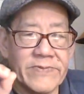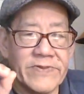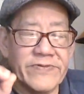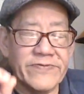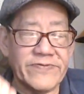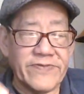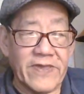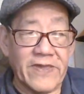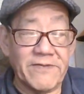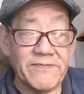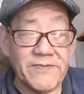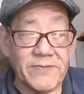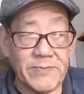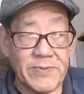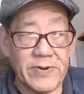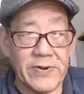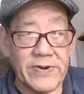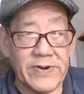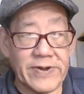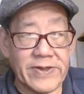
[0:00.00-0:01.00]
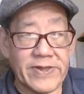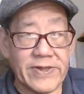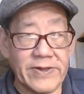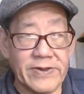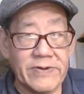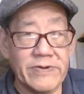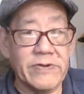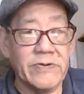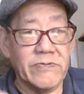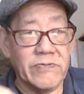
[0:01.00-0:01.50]
Save
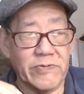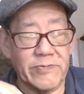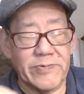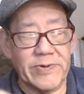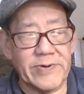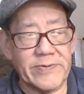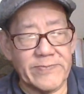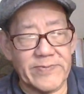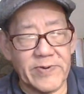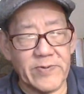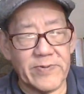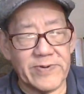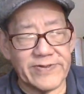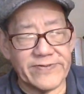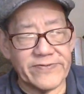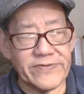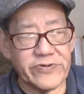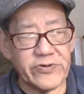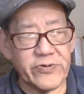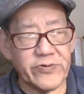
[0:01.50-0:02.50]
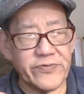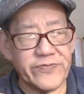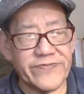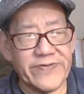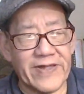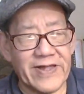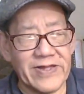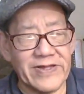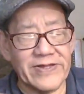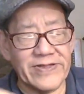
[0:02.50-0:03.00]
America. Remember what Joe
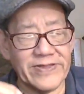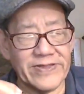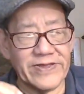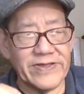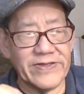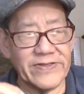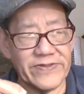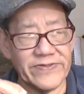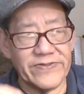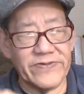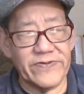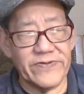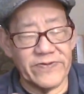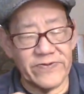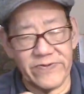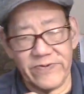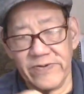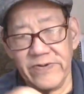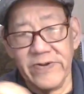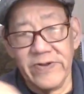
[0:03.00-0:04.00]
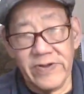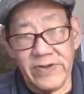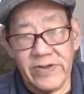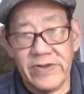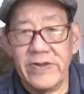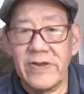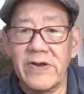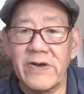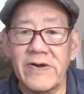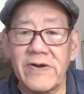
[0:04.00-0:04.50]
Stalin did to
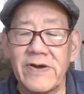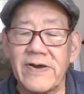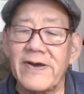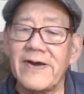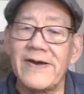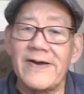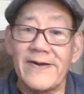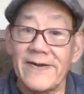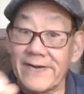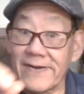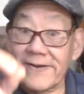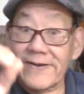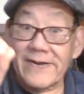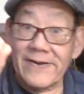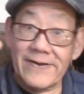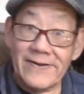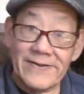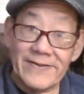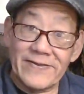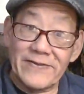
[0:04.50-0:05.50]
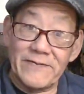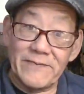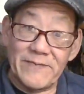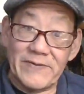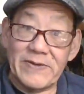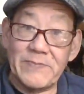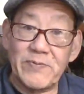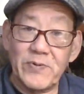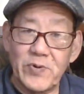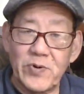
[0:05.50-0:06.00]
uh, to
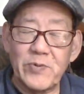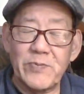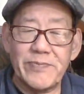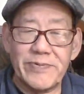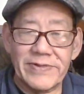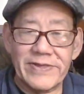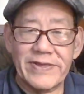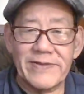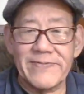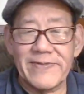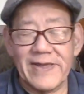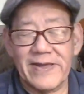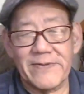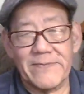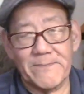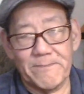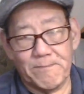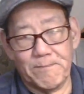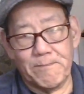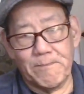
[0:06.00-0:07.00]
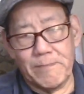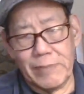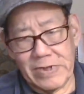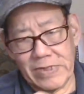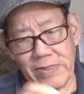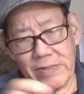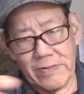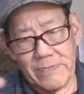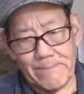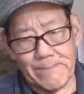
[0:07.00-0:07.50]
people who believe that
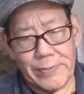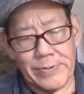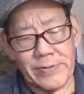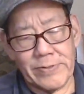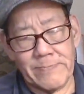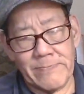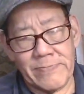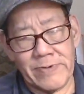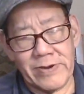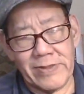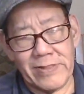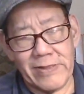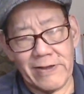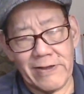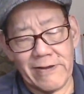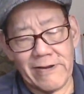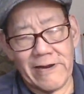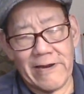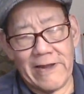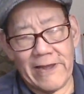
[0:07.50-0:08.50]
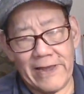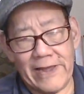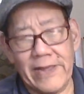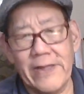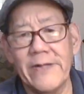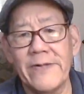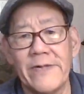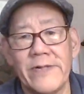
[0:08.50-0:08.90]
bull, bull malarkey.